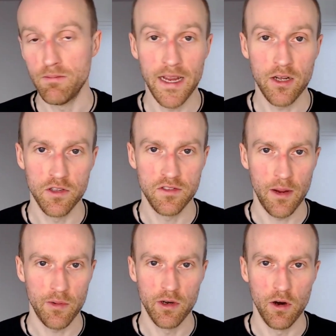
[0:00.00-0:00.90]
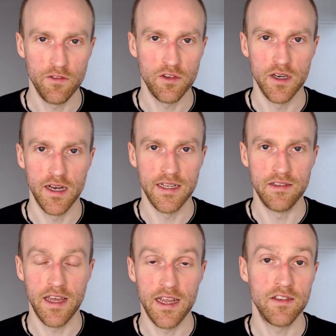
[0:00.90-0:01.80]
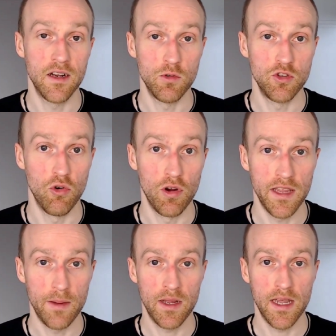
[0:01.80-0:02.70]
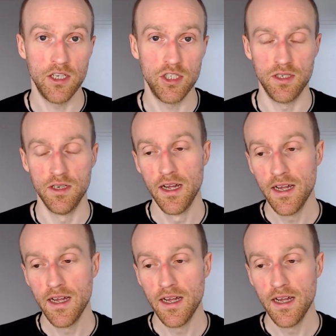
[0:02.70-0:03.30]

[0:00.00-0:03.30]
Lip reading: contact with the officer, and they ended up withdrawing the application.